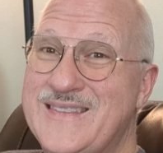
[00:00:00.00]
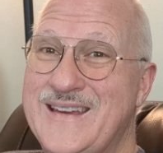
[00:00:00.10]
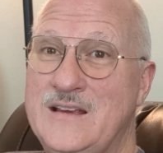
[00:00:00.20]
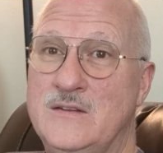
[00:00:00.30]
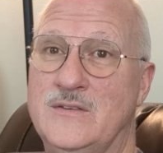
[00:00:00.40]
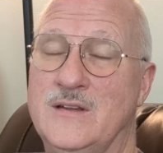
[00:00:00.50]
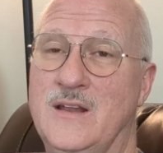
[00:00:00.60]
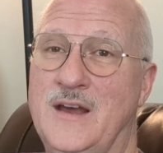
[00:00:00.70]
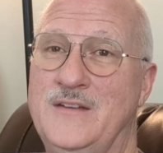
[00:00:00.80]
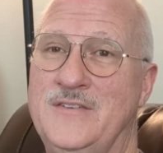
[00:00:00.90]
things
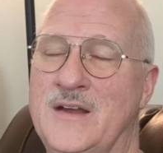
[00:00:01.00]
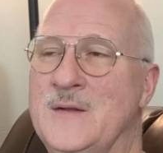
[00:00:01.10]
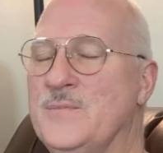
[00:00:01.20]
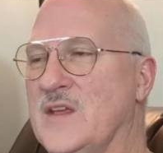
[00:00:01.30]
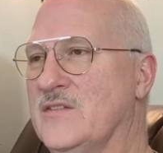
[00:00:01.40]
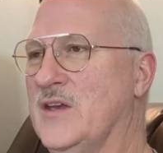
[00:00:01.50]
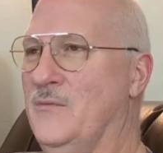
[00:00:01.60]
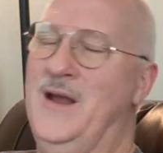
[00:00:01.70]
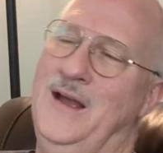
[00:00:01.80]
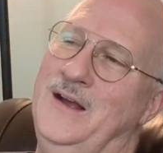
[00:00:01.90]
in life, you say,
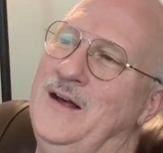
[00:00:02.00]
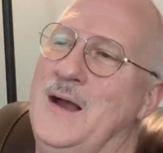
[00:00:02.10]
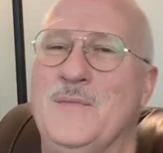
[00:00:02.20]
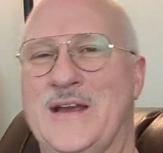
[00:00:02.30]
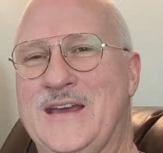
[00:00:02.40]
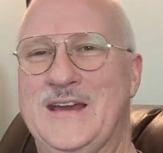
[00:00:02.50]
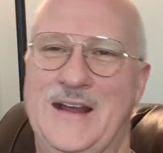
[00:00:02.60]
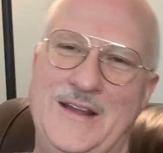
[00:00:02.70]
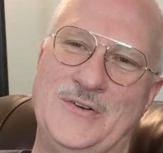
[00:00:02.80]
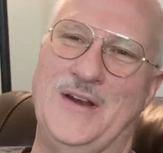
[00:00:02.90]
well, I'm a
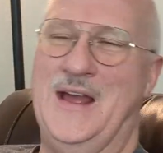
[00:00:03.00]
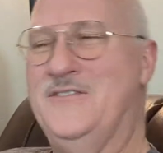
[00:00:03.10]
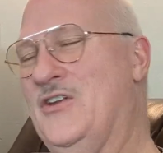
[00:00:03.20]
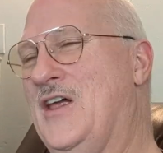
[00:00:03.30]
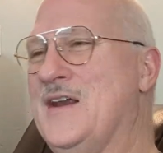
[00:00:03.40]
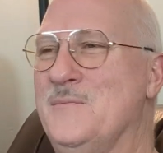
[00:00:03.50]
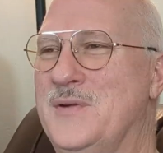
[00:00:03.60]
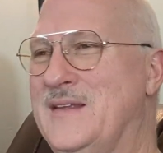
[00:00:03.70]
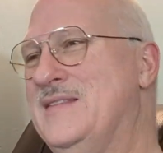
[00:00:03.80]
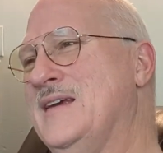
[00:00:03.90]
kid. I don't have a lot of
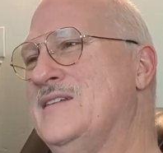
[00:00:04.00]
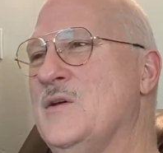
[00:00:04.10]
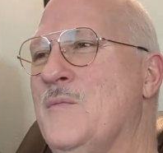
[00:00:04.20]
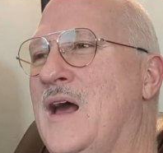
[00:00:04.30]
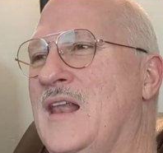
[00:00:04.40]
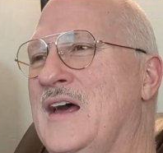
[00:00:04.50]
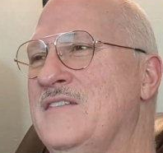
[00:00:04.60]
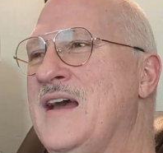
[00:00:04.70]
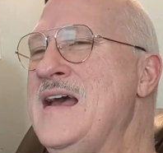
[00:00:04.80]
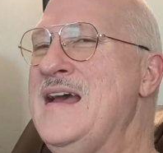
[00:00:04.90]
big things in my
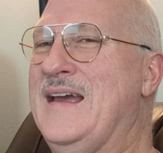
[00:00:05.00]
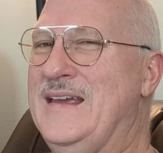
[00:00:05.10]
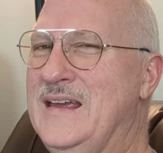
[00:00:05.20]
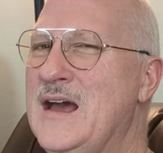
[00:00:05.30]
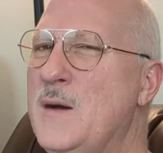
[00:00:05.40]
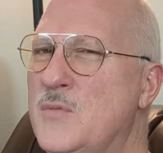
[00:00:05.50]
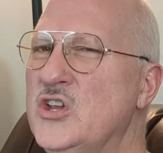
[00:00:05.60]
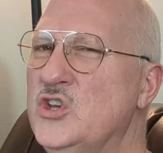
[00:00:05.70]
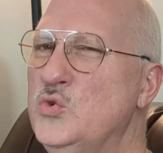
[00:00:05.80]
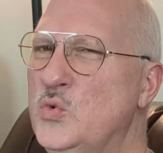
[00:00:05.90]
life. Yeah,
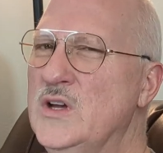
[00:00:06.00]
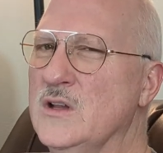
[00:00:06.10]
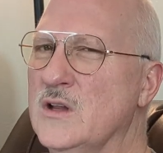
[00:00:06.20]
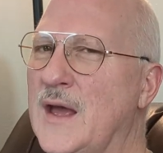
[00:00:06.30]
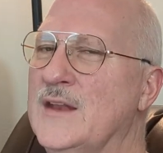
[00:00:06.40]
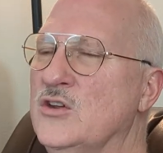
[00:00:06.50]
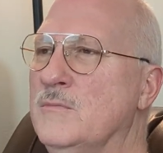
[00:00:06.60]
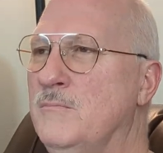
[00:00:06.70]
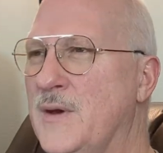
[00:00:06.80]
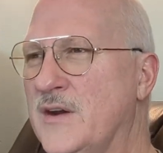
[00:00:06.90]
but you will, and
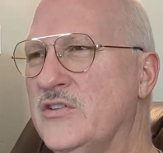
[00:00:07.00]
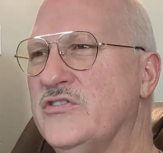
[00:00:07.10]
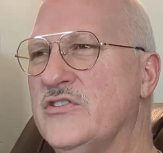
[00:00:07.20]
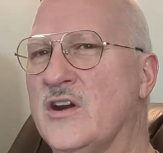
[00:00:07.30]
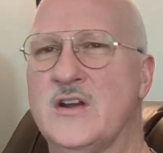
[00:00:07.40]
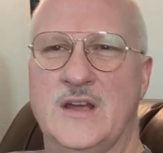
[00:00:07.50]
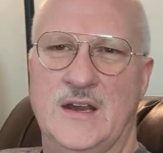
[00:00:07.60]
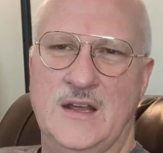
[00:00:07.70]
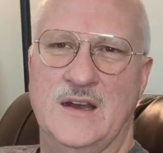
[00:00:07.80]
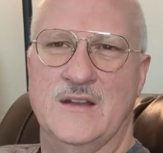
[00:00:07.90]
you'd better start
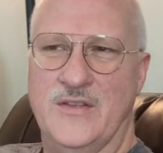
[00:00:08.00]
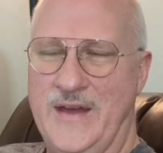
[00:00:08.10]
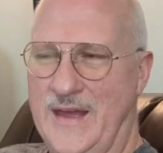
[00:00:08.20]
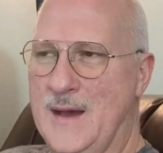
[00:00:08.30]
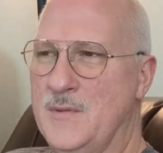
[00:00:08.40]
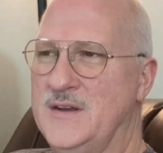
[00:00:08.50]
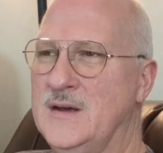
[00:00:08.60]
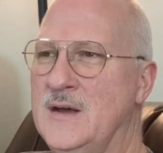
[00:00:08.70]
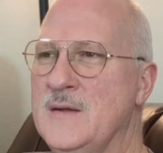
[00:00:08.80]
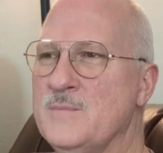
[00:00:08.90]
getting into the habit
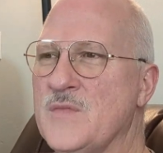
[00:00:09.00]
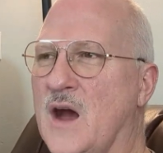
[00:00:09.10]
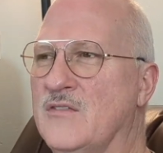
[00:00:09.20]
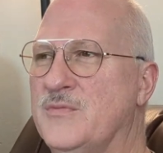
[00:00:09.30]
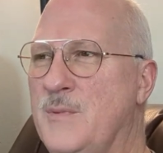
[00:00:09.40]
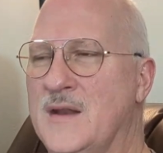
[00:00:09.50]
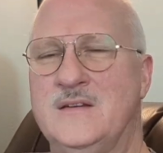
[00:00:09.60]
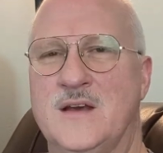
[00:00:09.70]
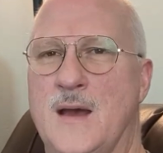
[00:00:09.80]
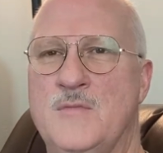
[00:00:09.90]
of
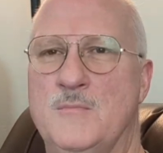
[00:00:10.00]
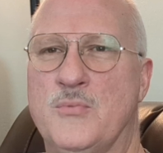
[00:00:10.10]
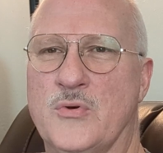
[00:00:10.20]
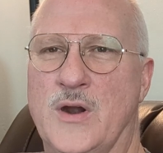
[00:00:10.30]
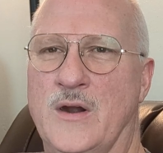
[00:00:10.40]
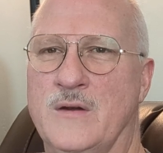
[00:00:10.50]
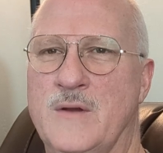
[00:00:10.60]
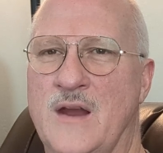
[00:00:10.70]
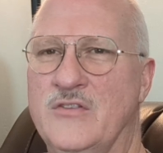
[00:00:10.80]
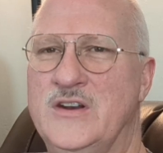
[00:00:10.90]
spending time in prayer
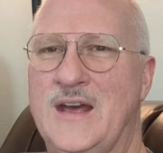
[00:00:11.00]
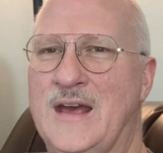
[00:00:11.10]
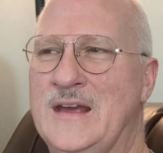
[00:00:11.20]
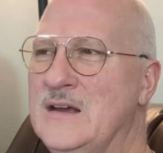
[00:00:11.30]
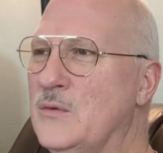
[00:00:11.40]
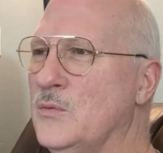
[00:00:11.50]
every day